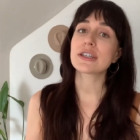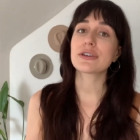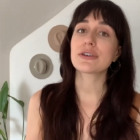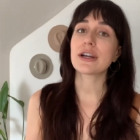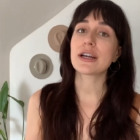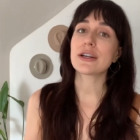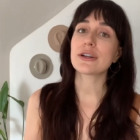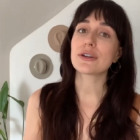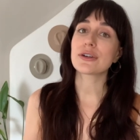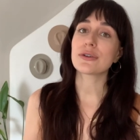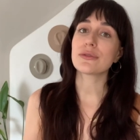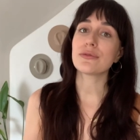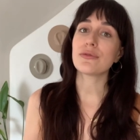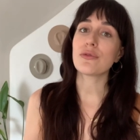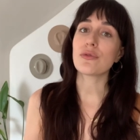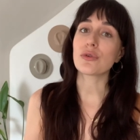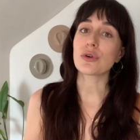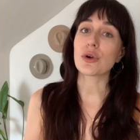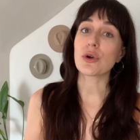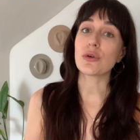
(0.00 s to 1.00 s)
creator
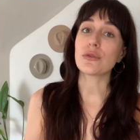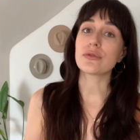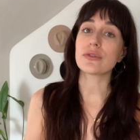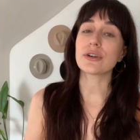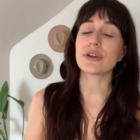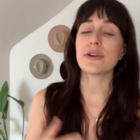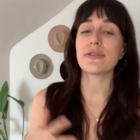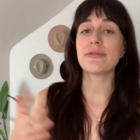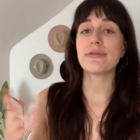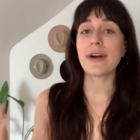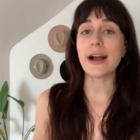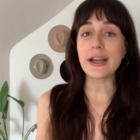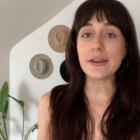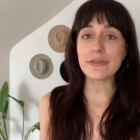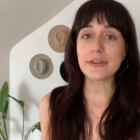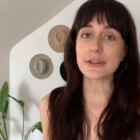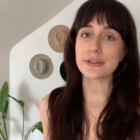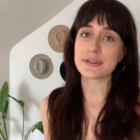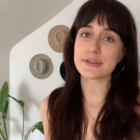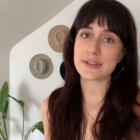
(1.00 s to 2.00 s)
for over five
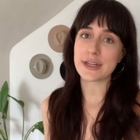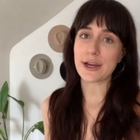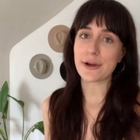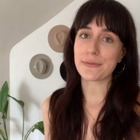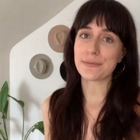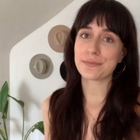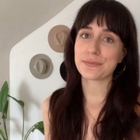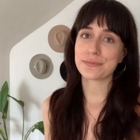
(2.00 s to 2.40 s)
years now.